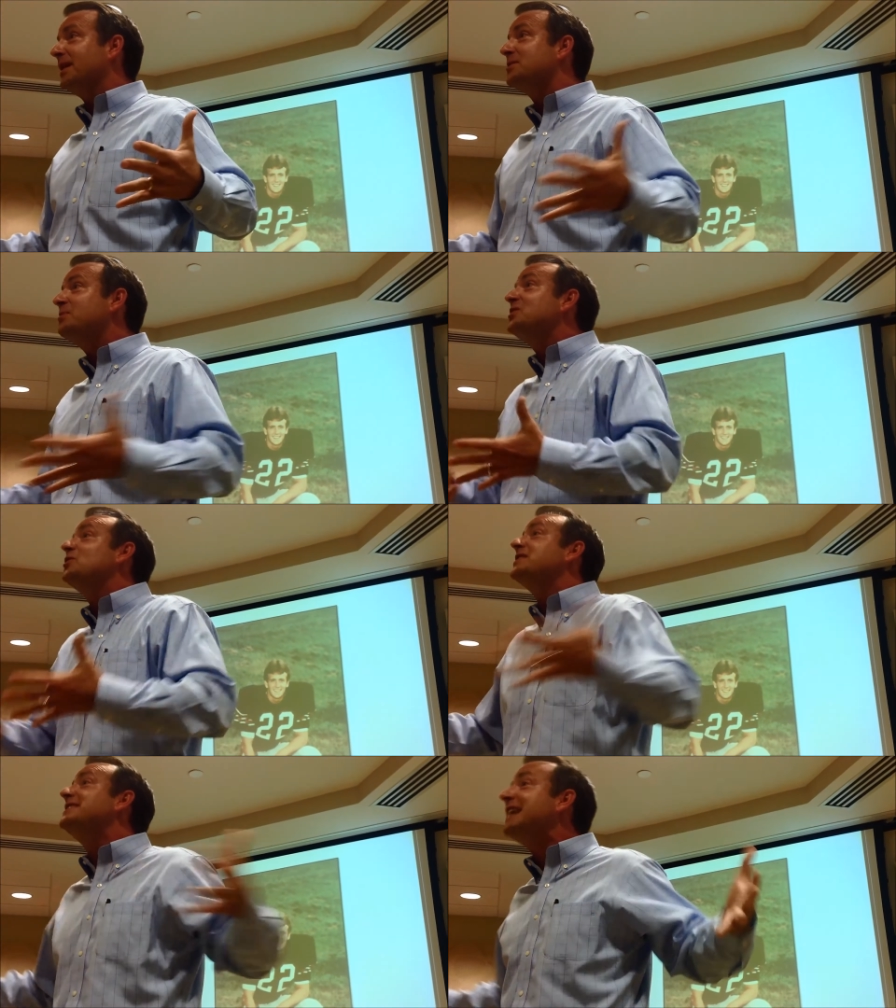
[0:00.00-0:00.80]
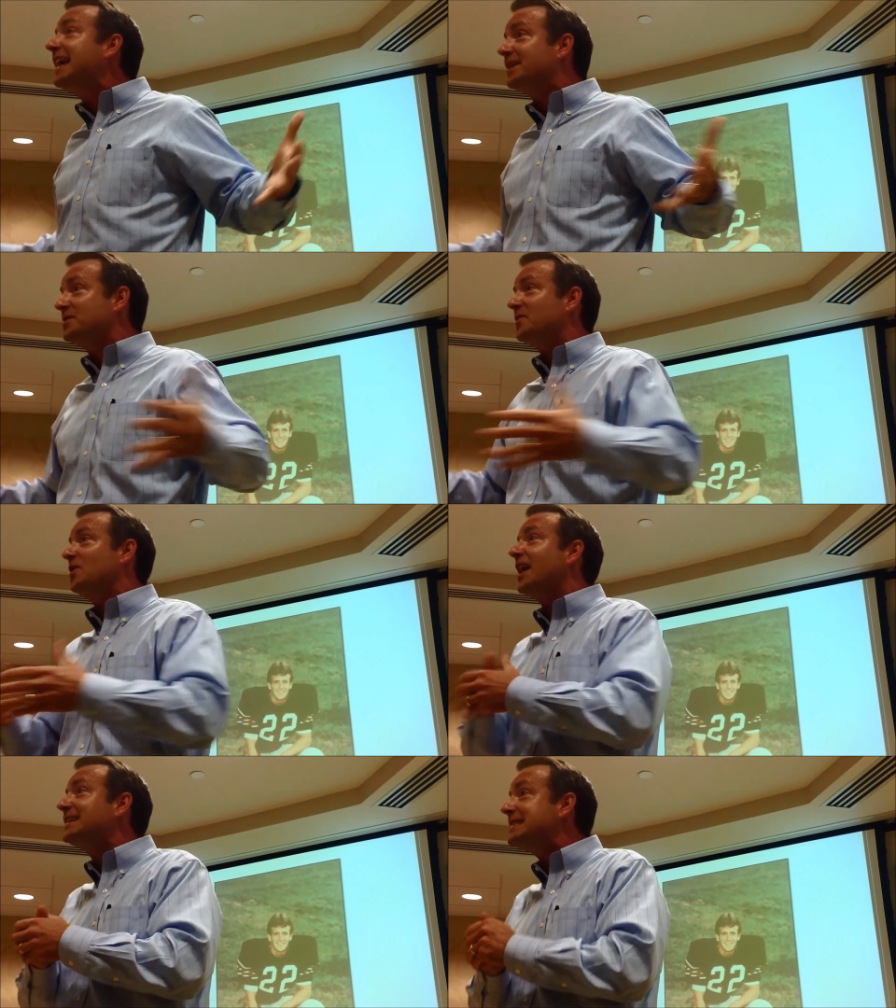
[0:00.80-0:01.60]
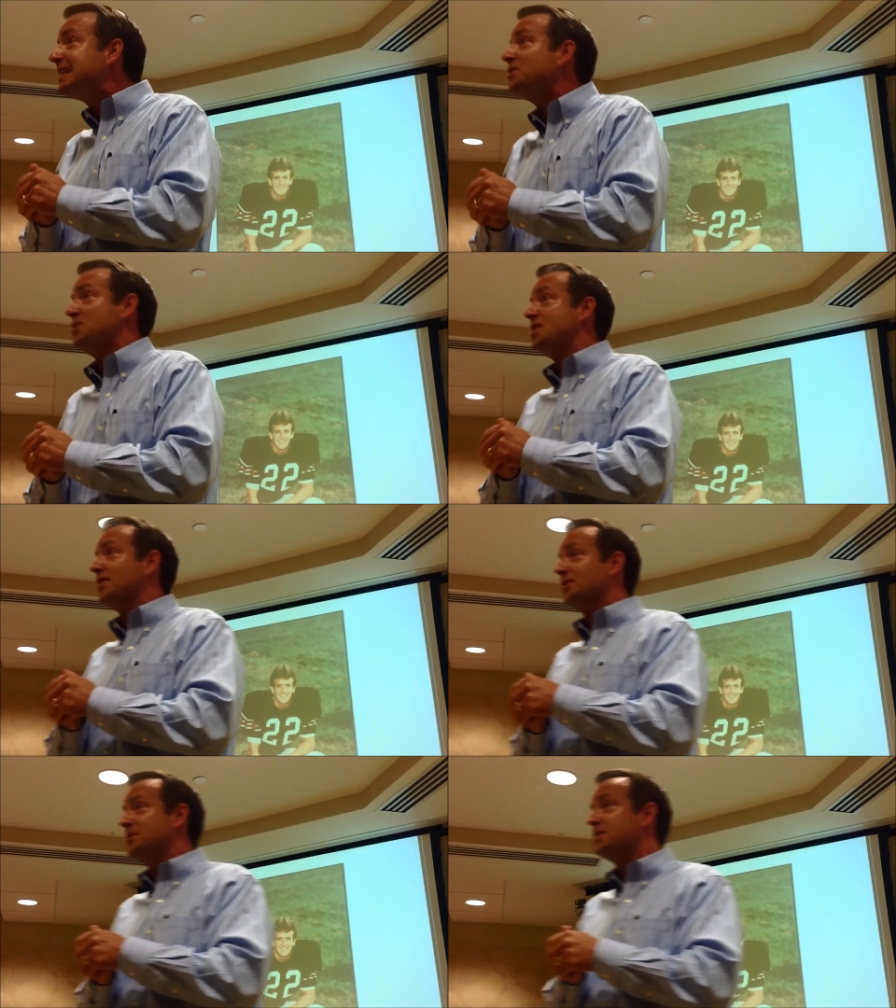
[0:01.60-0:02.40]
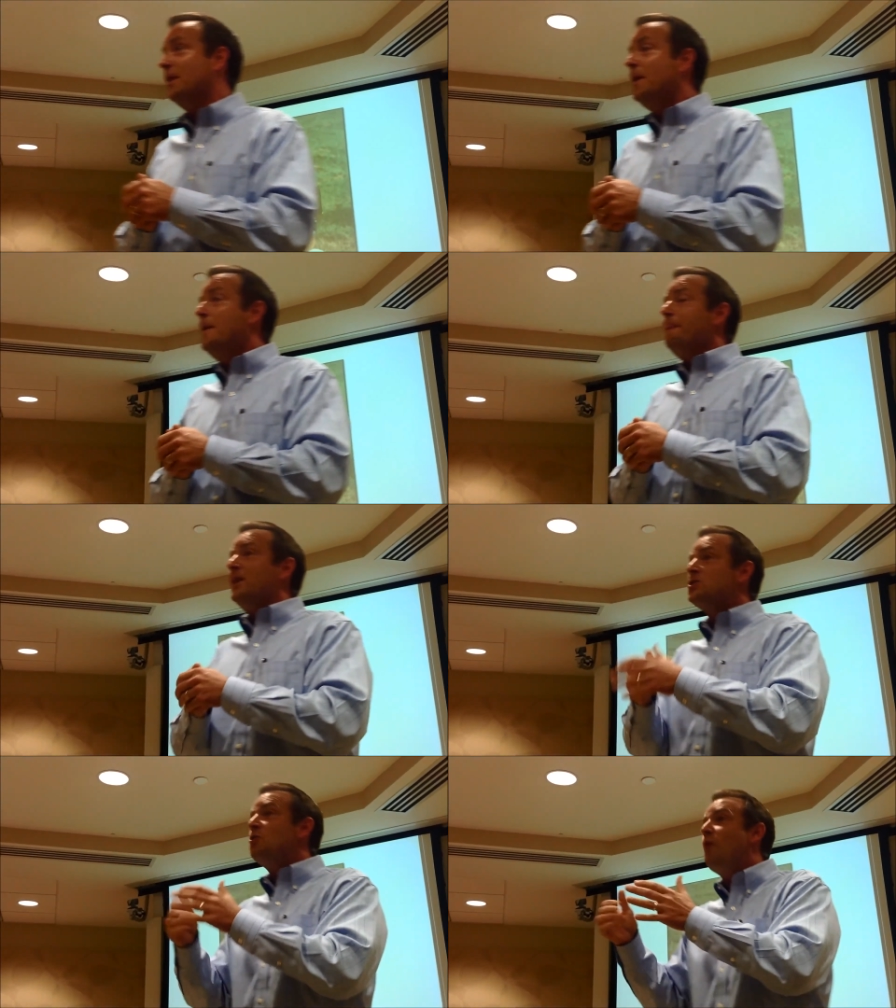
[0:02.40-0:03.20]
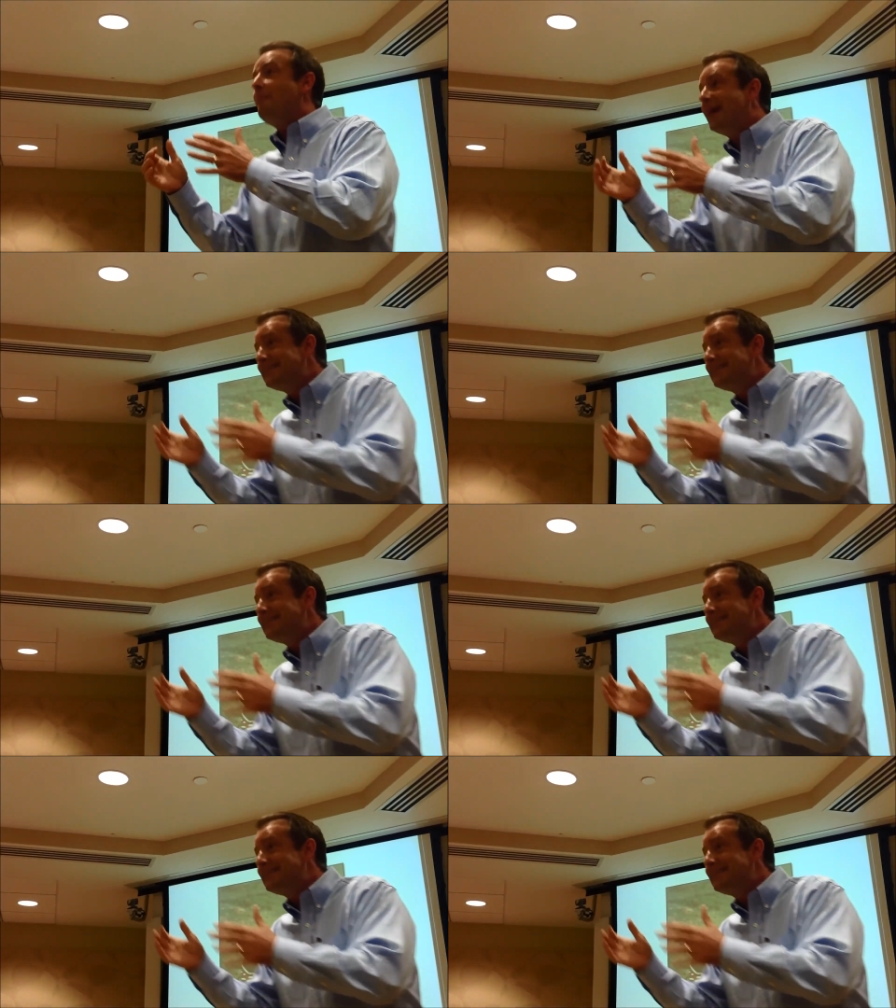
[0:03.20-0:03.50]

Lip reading: because we took dance for like 6 years. So while my